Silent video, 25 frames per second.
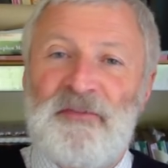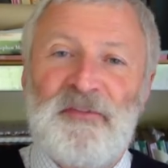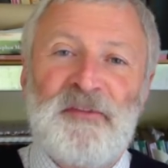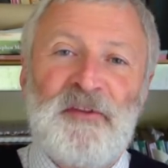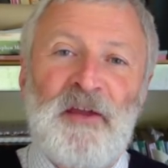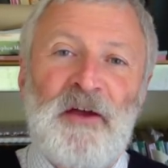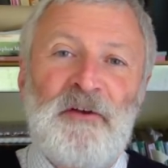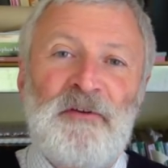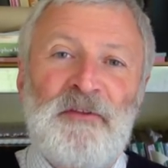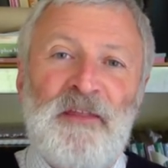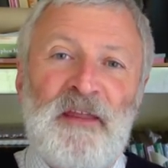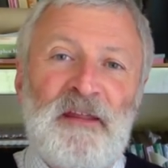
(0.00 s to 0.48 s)

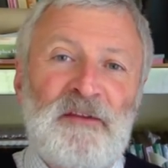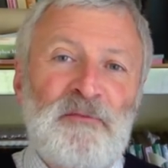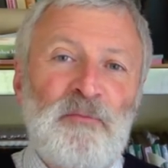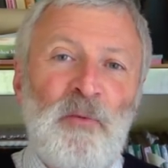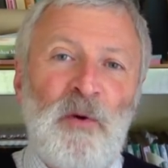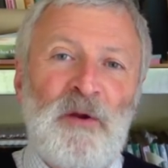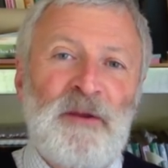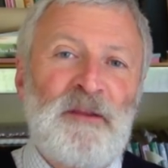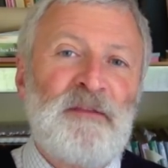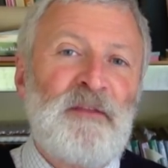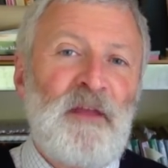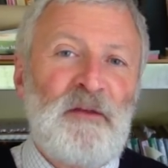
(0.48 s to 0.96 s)
So there's
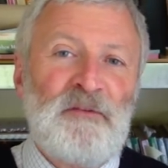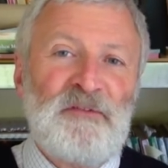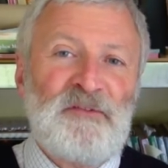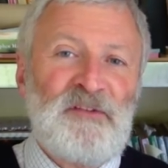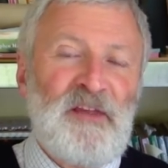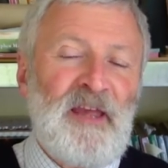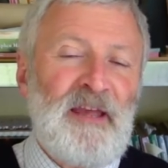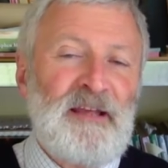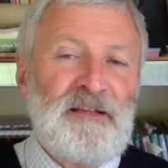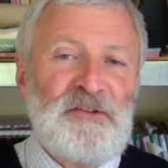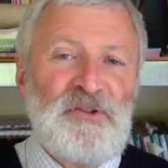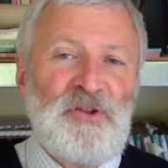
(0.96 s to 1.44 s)
one of those
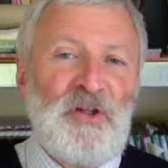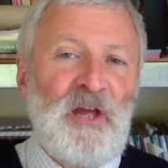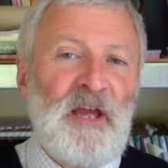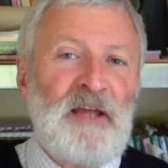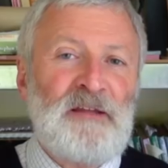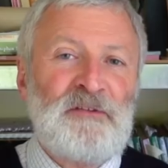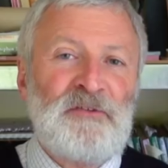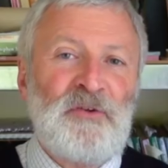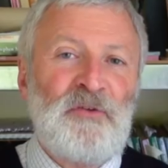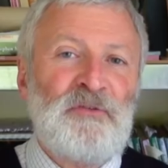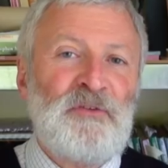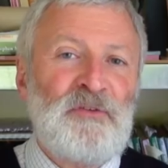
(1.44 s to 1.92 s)
tank
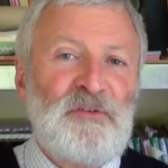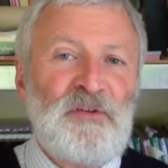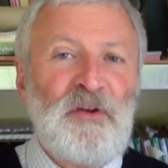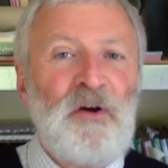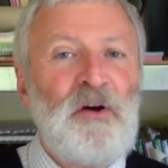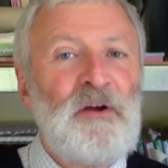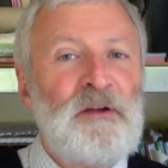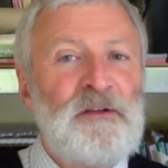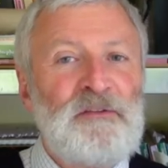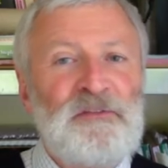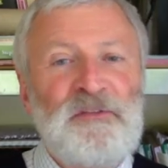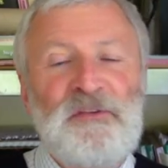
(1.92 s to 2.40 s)
chats on the
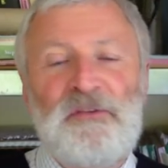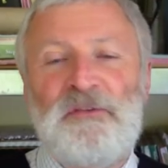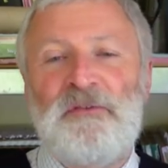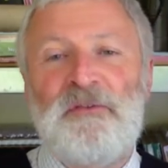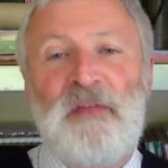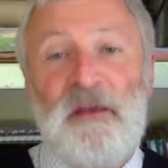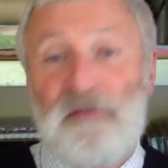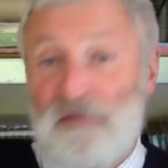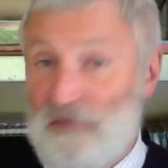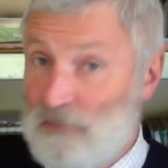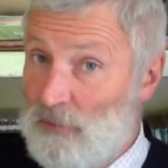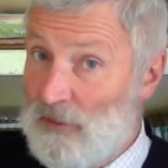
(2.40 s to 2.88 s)
Tiger 2
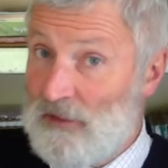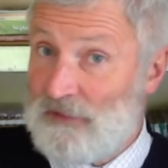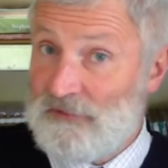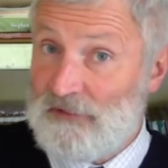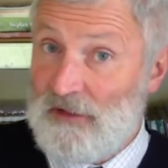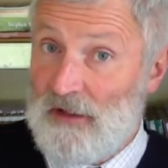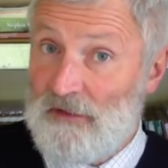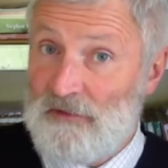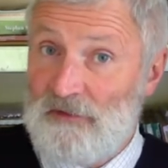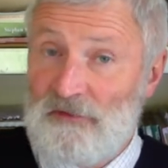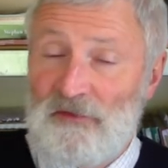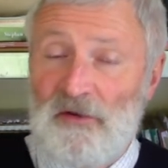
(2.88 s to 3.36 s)
there, as well as
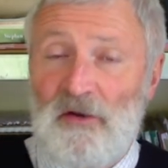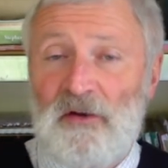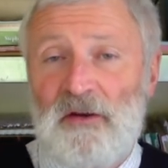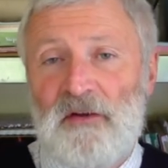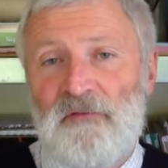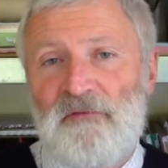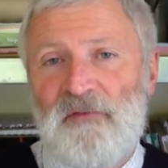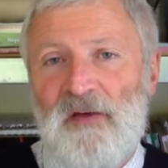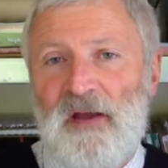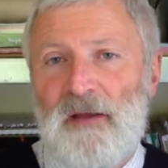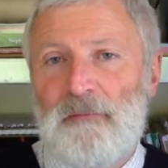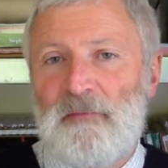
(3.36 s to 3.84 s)
the other Tiger
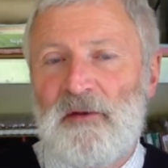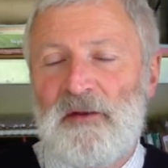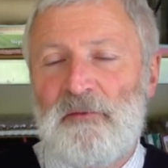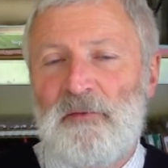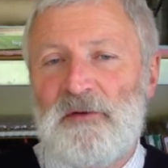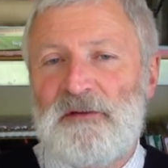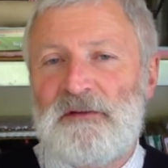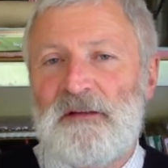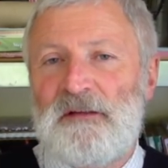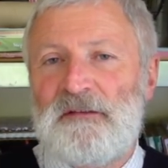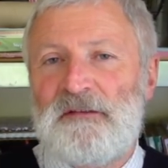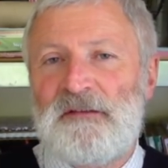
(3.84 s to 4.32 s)
family
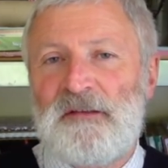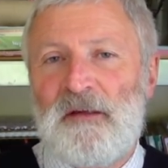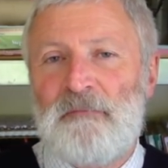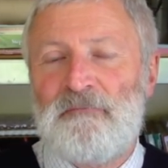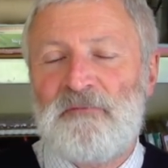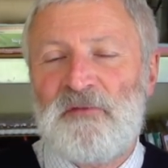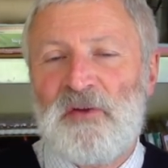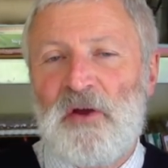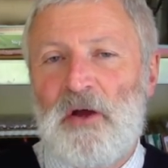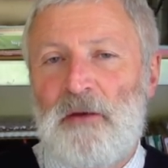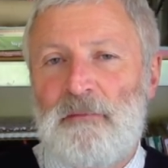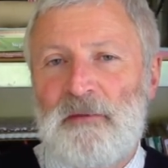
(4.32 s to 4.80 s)
we did some
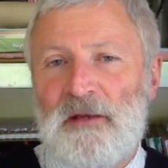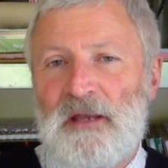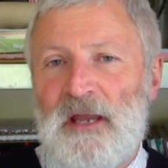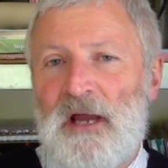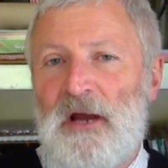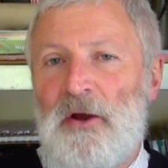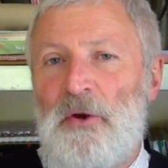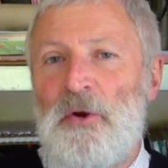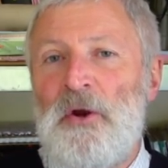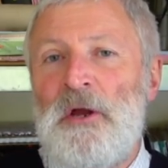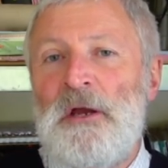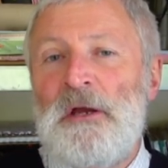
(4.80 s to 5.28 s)
time
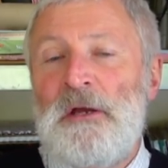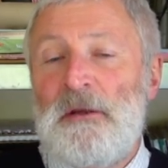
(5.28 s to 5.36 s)
ago.